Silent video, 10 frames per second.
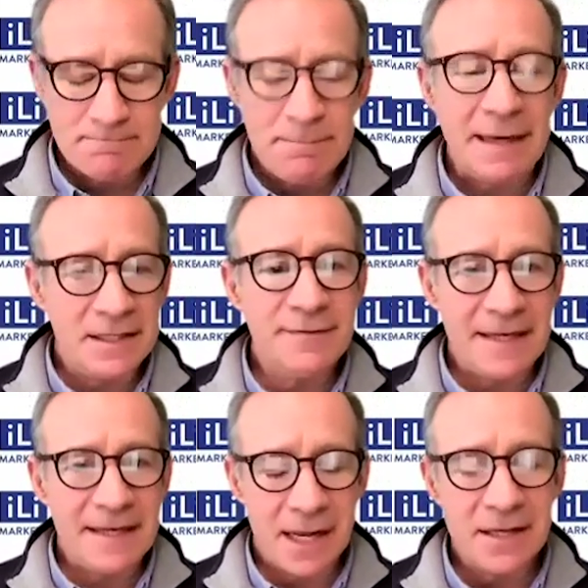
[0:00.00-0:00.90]
But it's
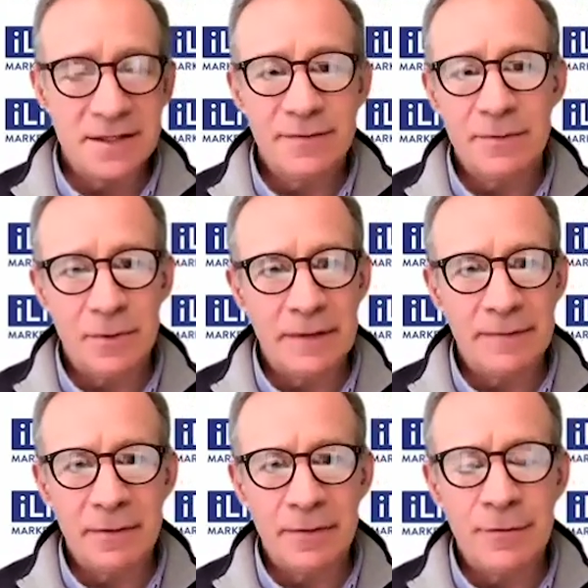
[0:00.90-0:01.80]
very challenging
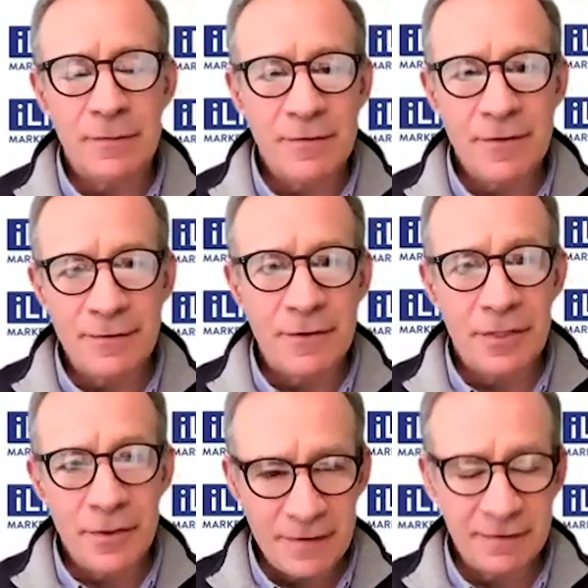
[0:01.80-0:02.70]
for
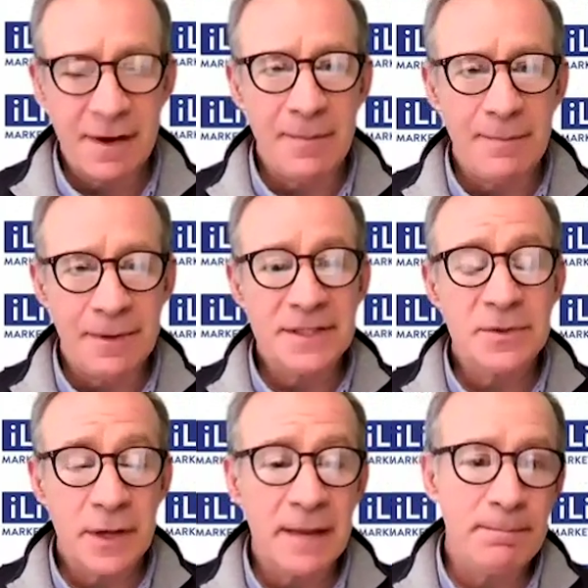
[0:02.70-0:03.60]
these companies to
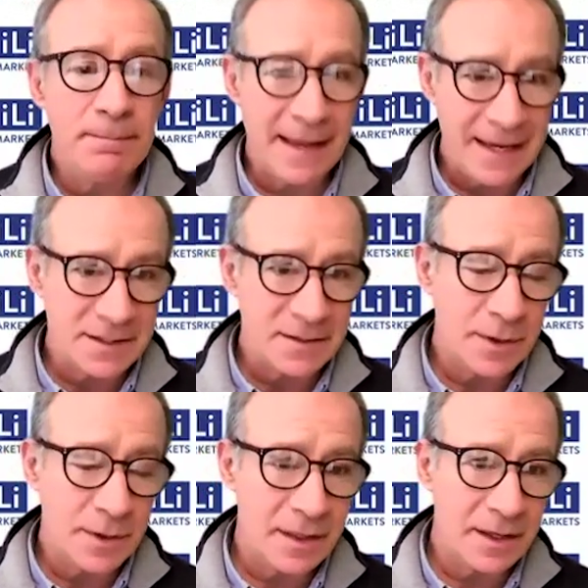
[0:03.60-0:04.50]
keep pace
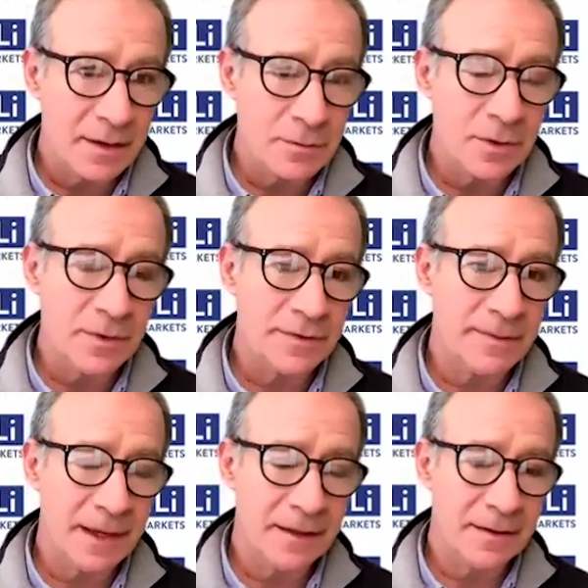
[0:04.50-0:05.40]
with the growth of
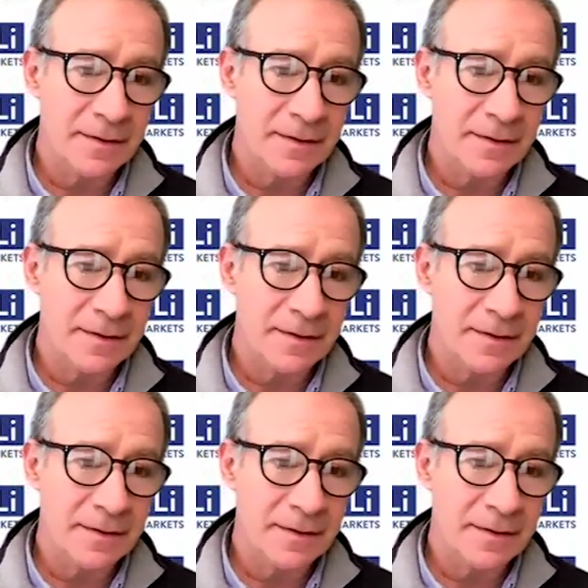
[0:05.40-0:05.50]
demand.